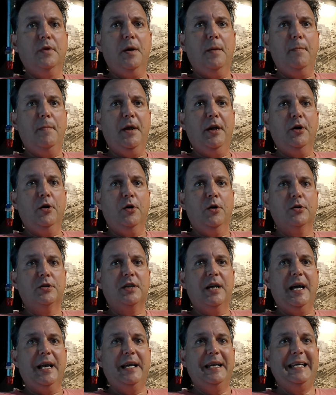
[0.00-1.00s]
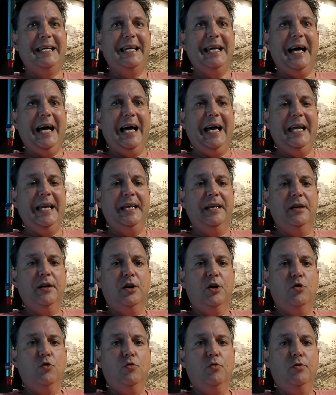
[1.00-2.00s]
Mykonos had 9
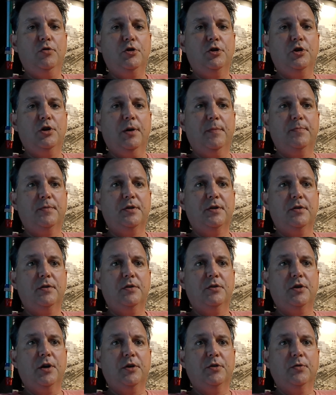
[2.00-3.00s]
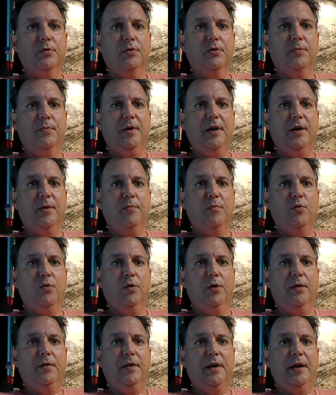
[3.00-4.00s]
cruise ships scheduled to be in
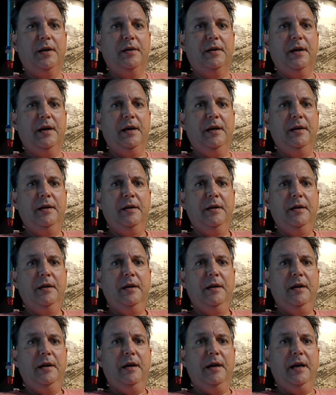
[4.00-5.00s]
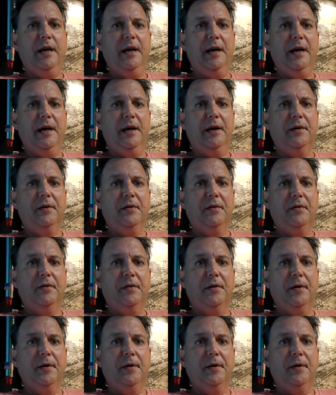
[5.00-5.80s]
port that day, and